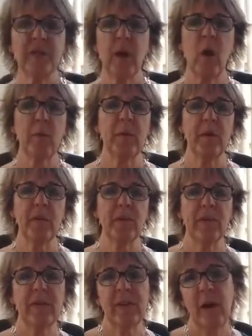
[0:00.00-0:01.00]

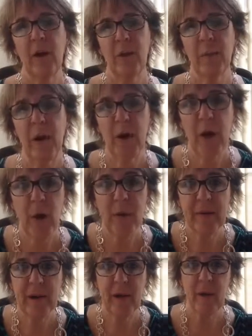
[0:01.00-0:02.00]
Scopers! It's Karen Barno
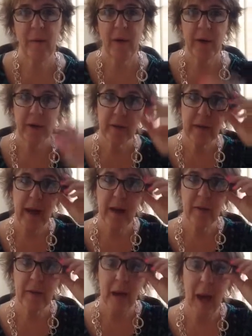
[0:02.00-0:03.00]
with
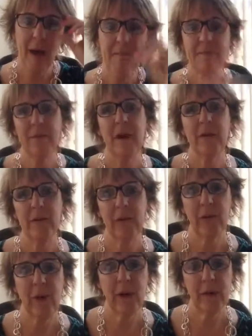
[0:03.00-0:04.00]
KarenBarno.com, founder
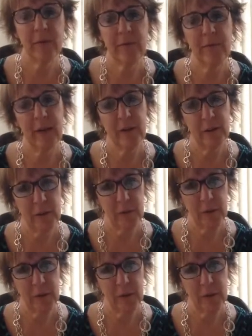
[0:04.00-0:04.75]
and creator of the Find Your